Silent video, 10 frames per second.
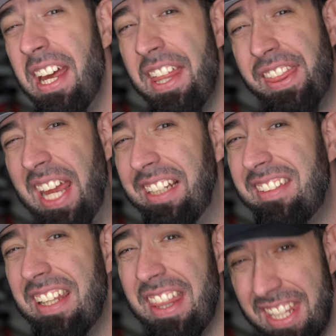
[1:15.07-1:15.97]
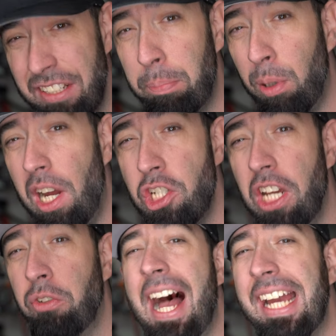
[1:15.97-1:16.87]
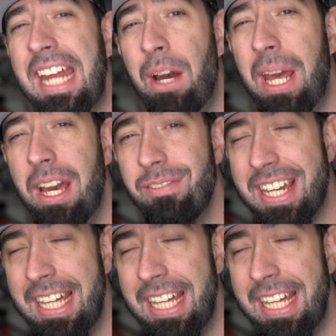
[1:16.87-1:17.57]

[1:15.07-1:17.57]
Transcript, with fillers: thanks to this project, I now have